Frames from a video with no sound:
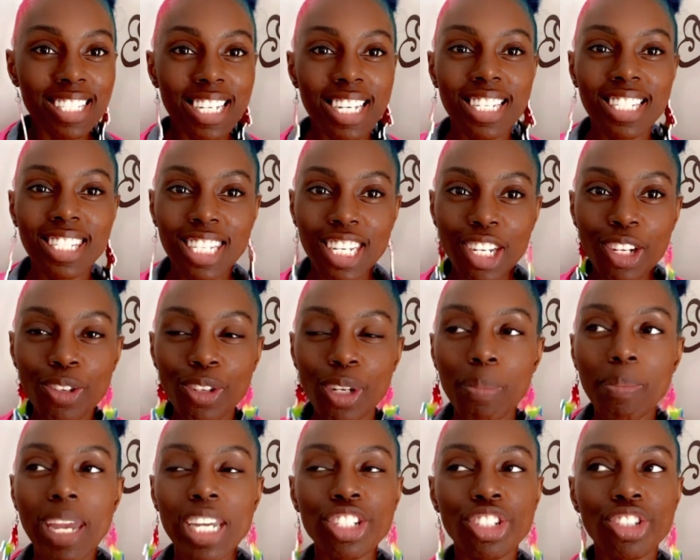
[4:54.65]
to continue to
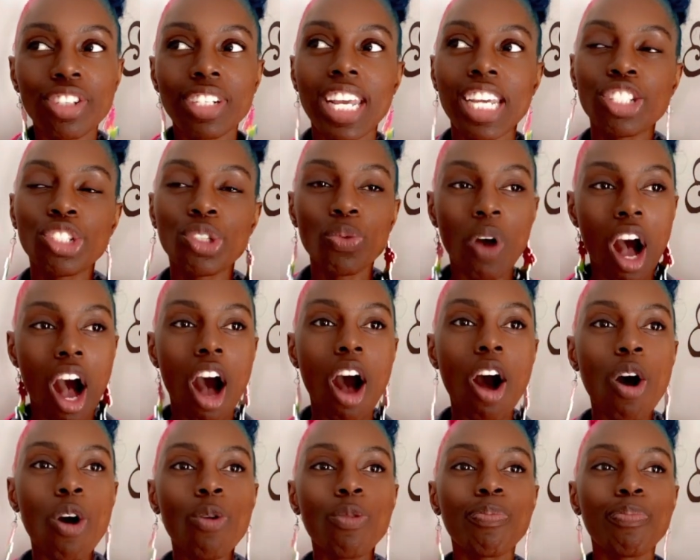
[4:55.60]
make sure that you
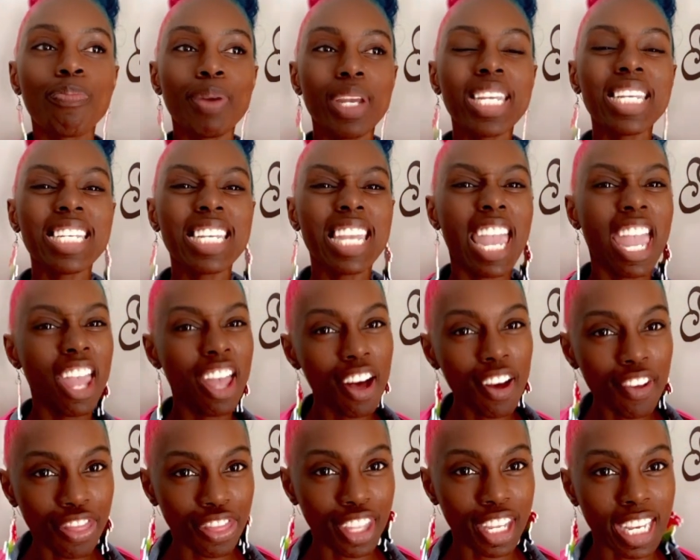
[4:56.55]
all be
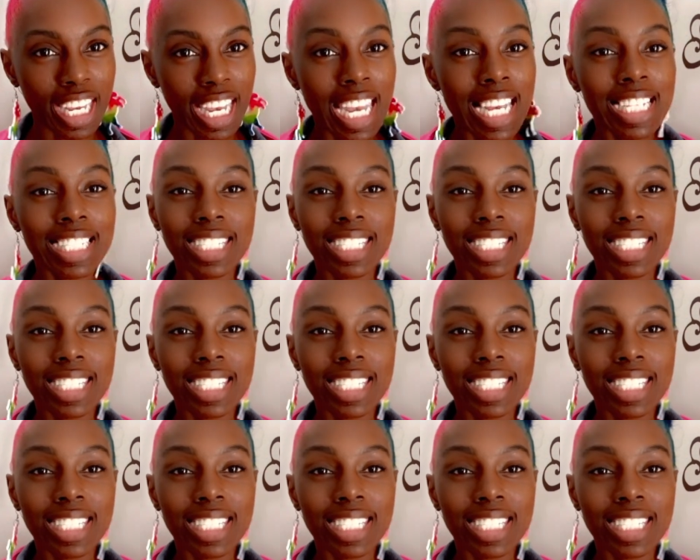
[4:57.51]
healthy.